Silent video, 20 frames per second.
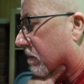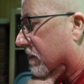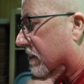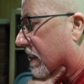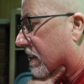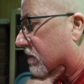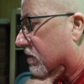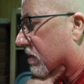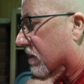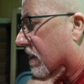But
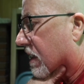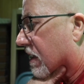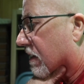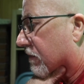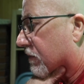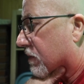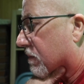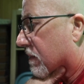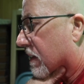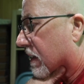that's okay
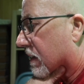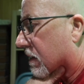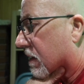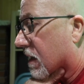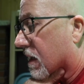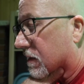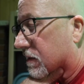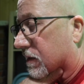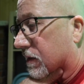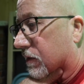if you make
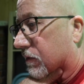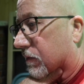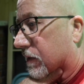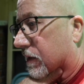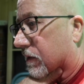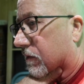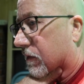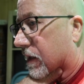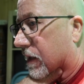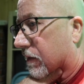less than three
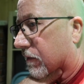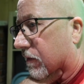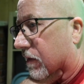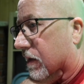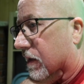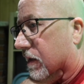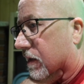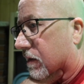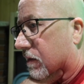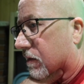grand,
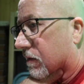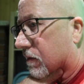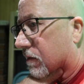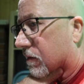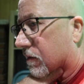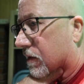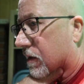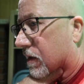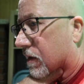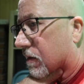right?
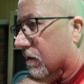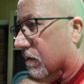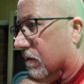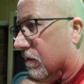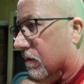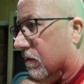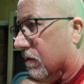Or no?